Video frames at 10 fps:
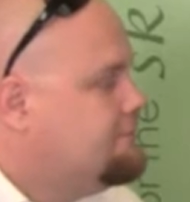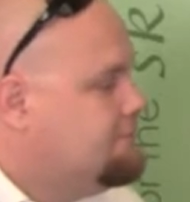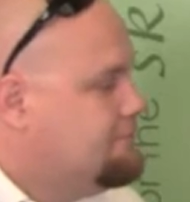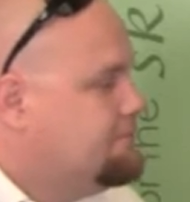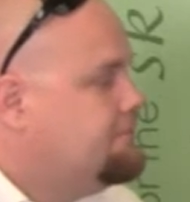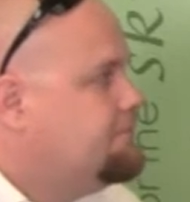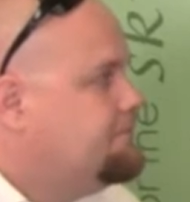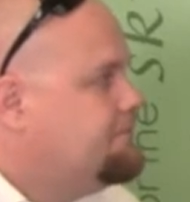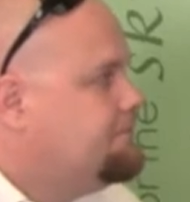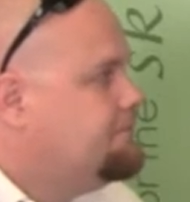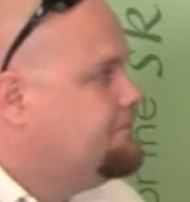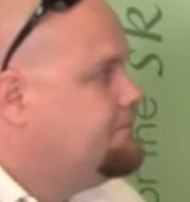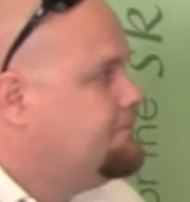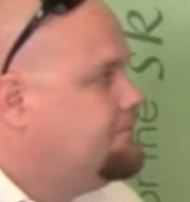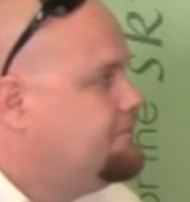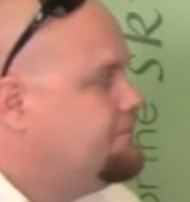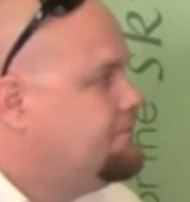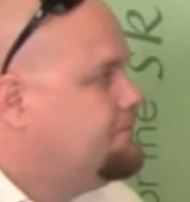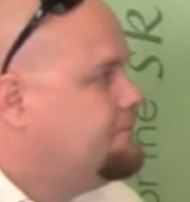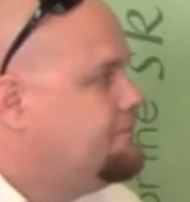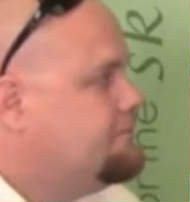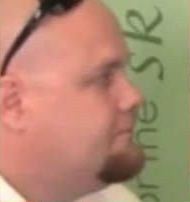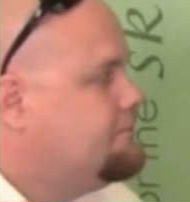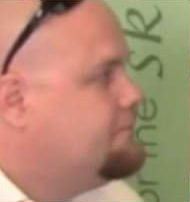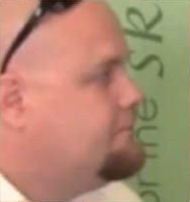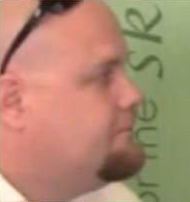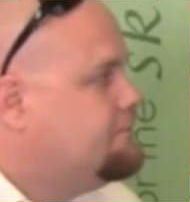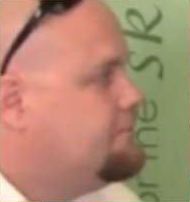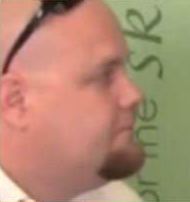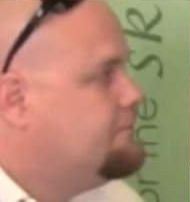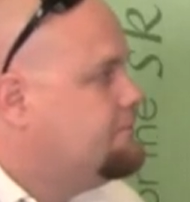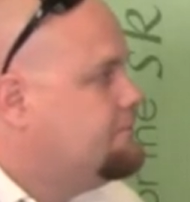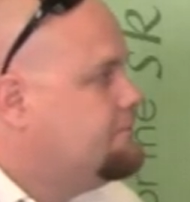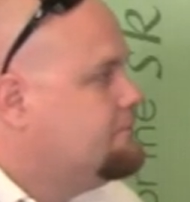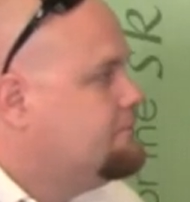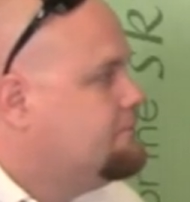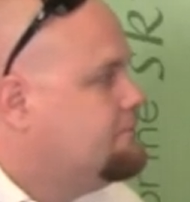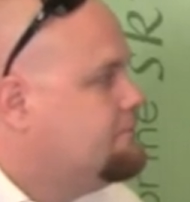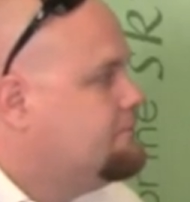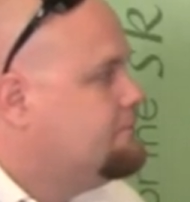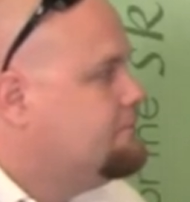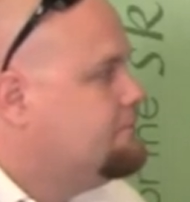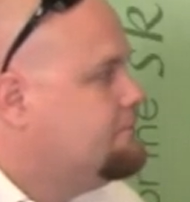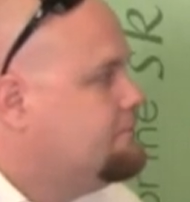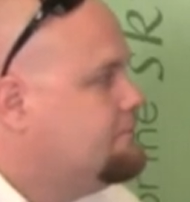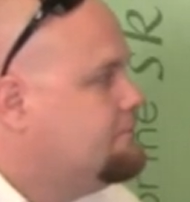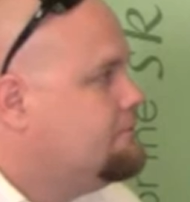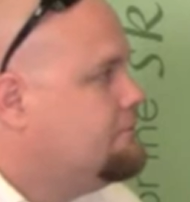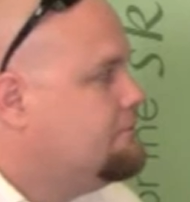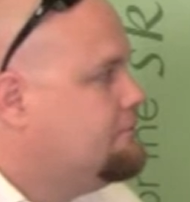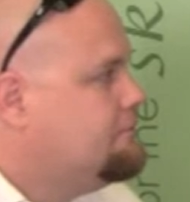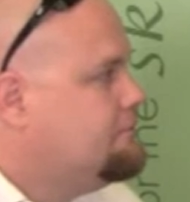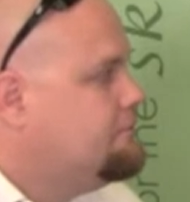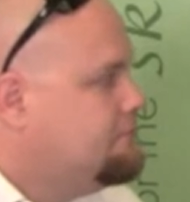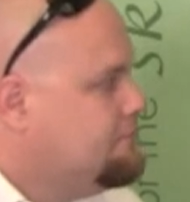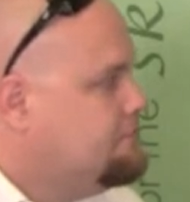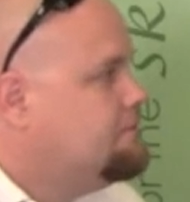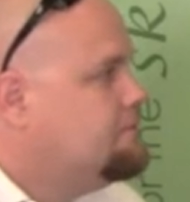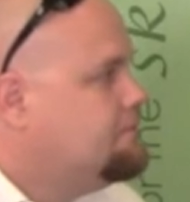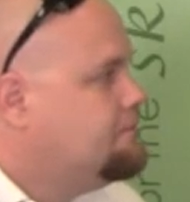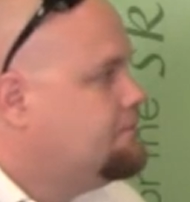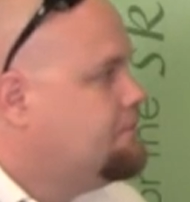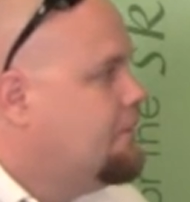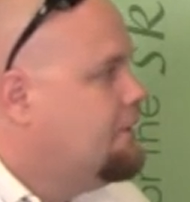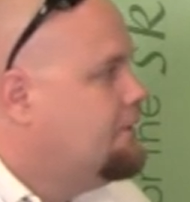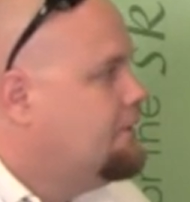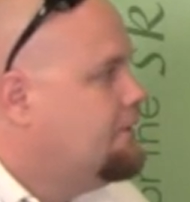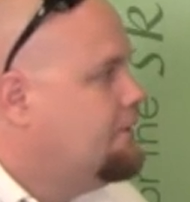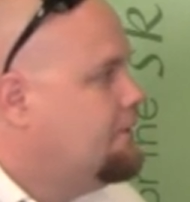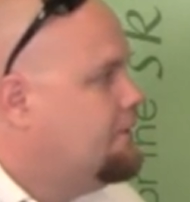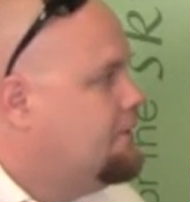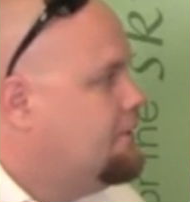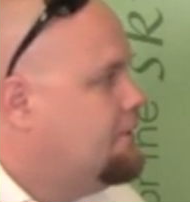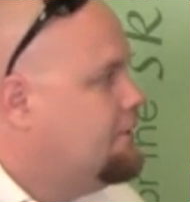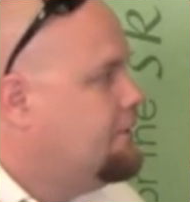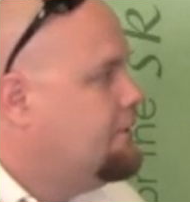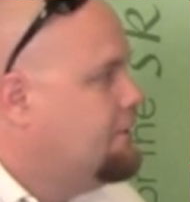[no speech]